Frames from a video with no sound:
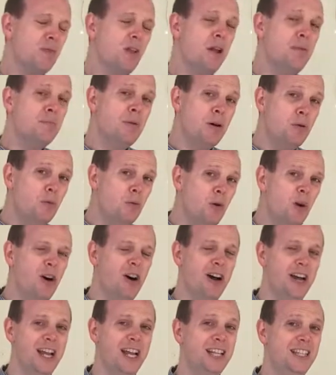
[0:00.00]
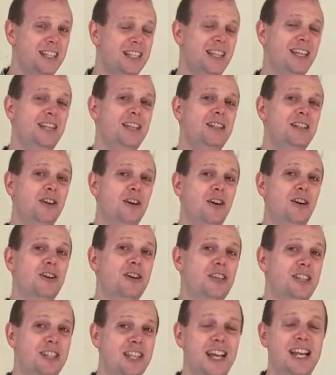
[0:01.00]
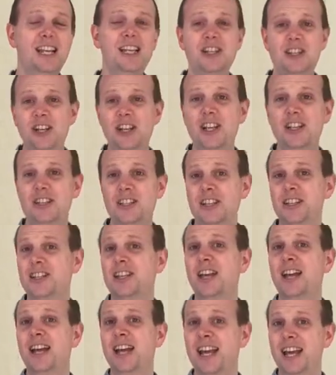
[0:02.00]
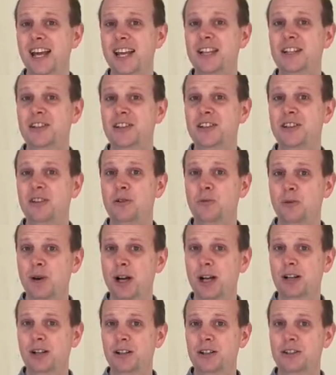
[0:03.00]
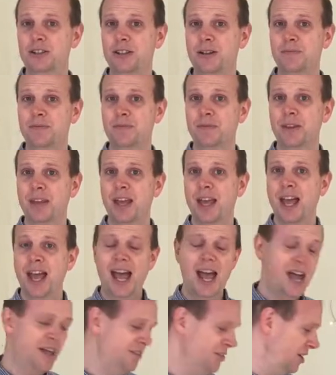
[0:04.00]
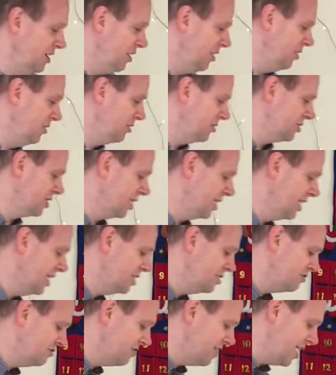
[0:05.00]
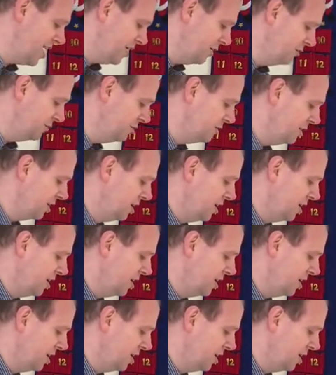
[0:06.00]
But why did God send Jesus into the world? And the answer is found.